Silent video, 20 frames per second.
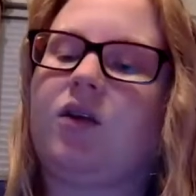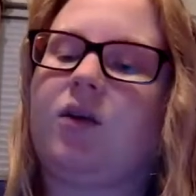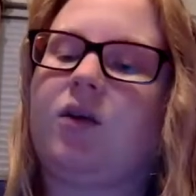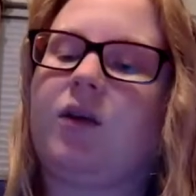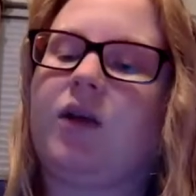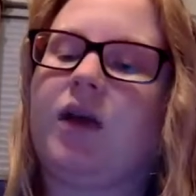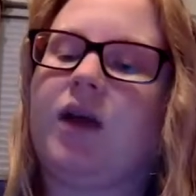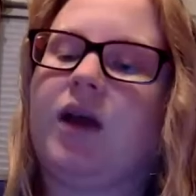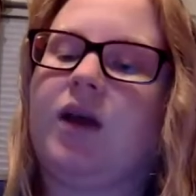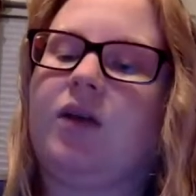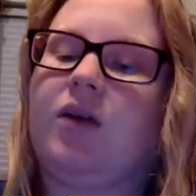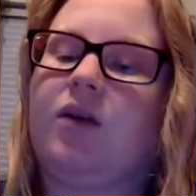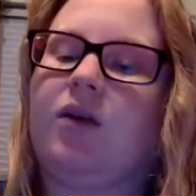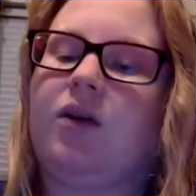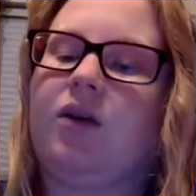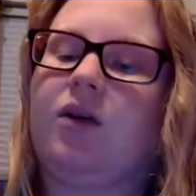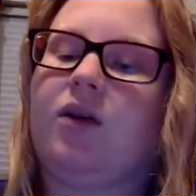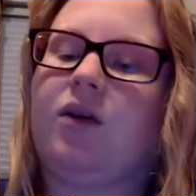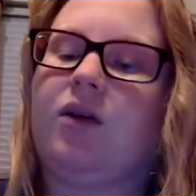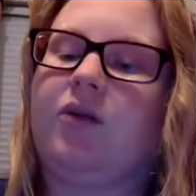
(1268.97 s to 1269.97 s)
So I really had
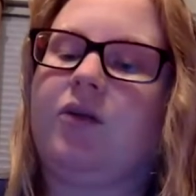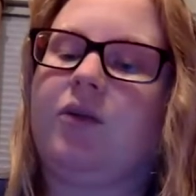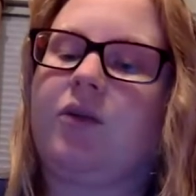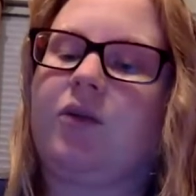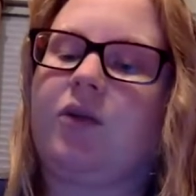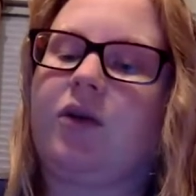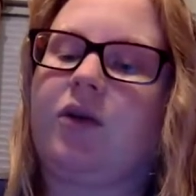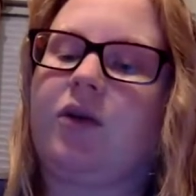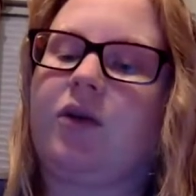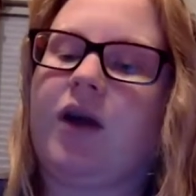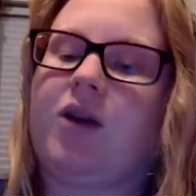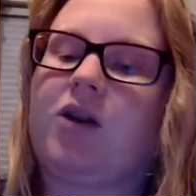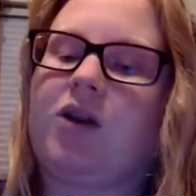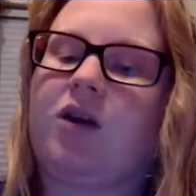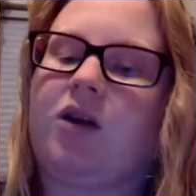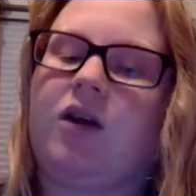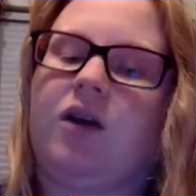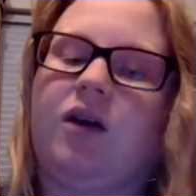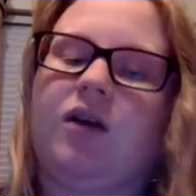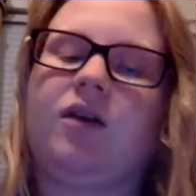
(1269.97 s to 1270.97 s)
to learn from
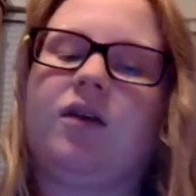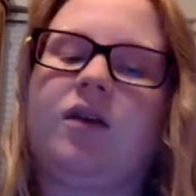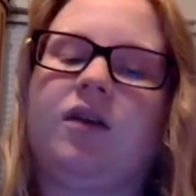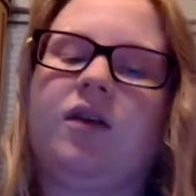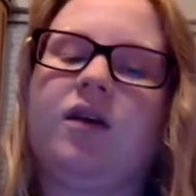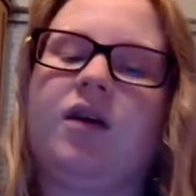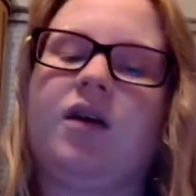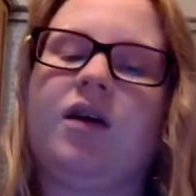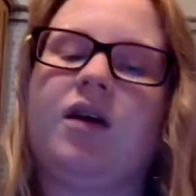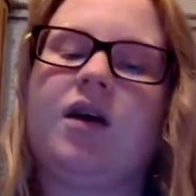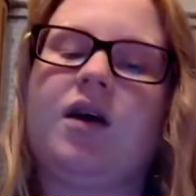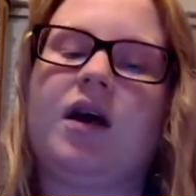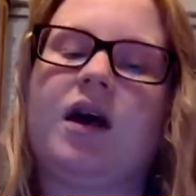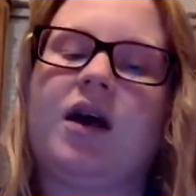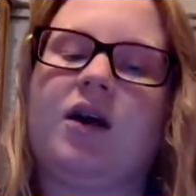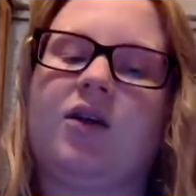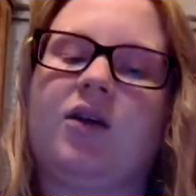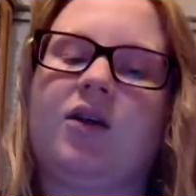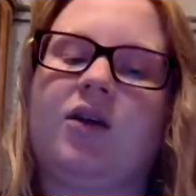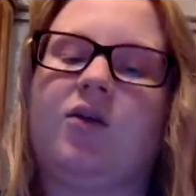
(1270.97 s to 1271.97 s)
scratch on
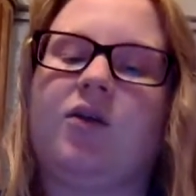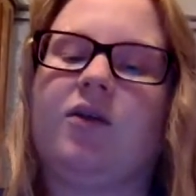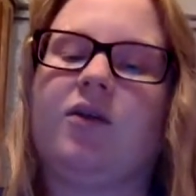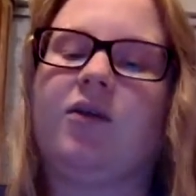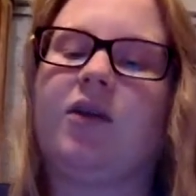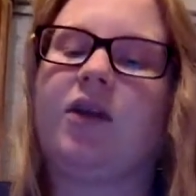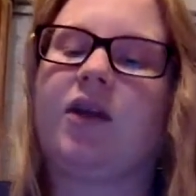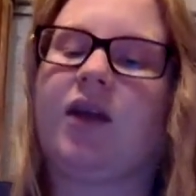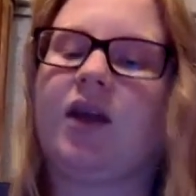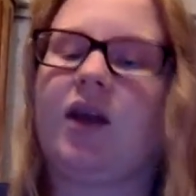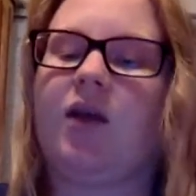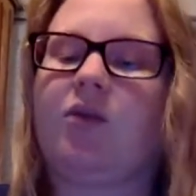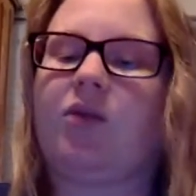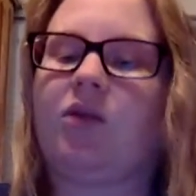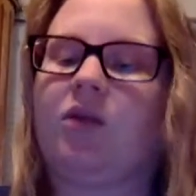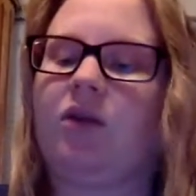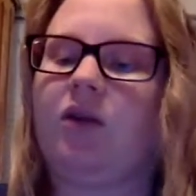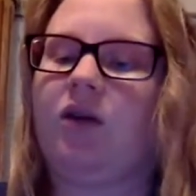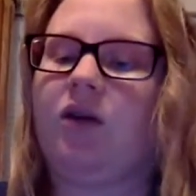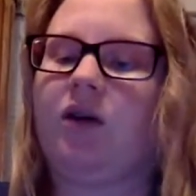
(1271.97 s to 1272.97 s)
how to do everything, and
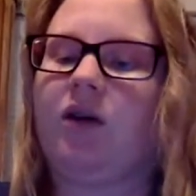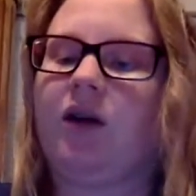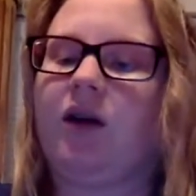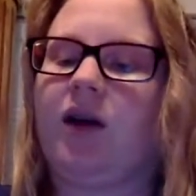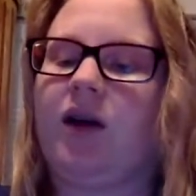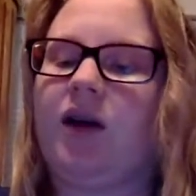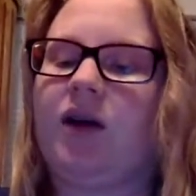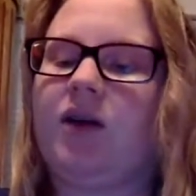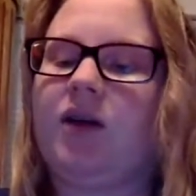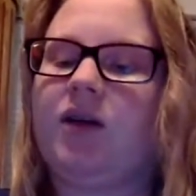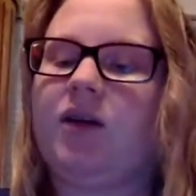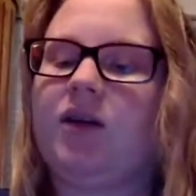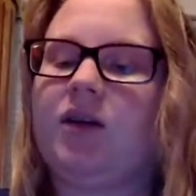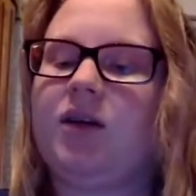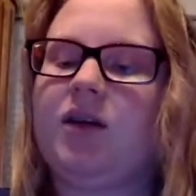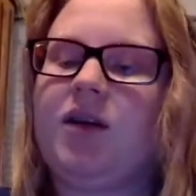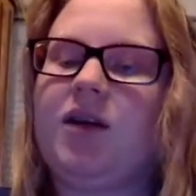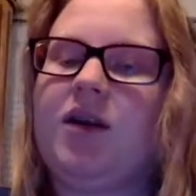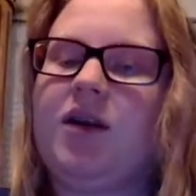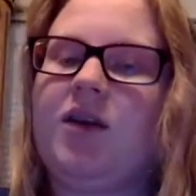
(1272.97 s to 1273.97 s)
I'm still learning.
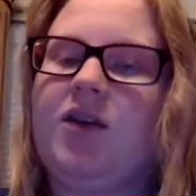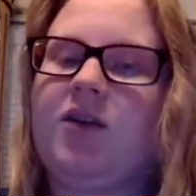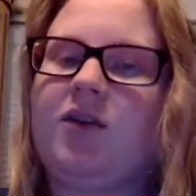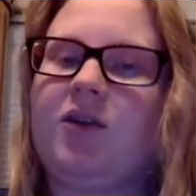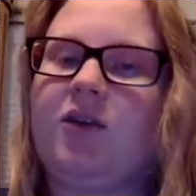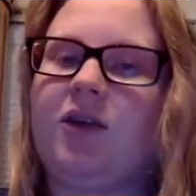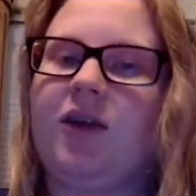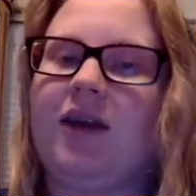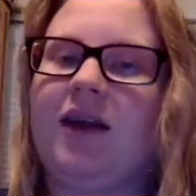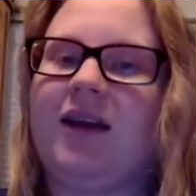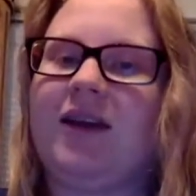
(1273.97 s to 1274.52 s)
Still don't